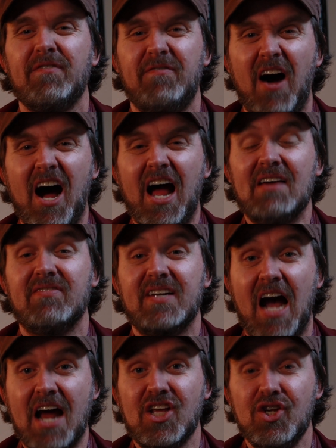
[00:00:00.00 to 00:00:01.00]
5
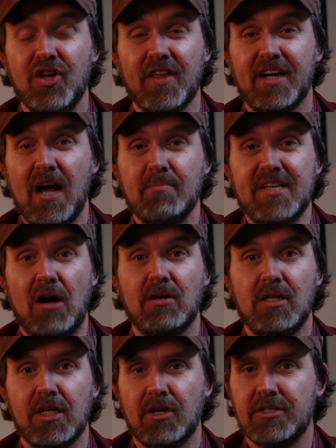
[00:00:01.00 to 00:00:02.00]
kind of unit that comes
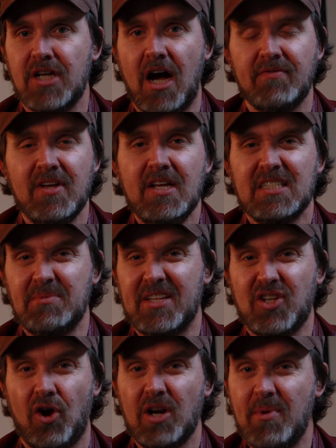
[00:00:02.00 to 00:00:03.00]
out, clears off something
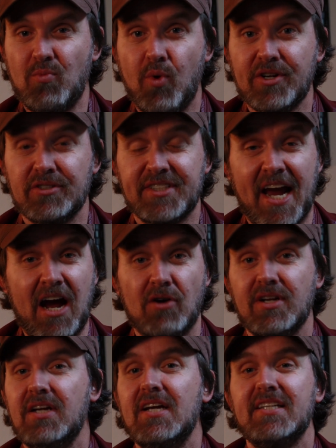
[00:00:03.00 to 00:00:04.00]
that's already been whittled
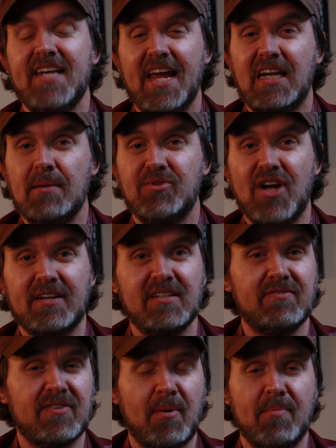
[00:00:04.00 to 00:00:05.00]
down, take an
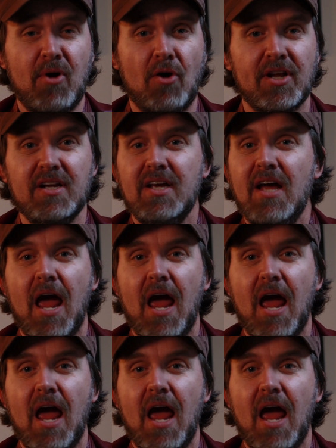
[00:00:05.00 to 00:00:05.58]
objective from an opponent,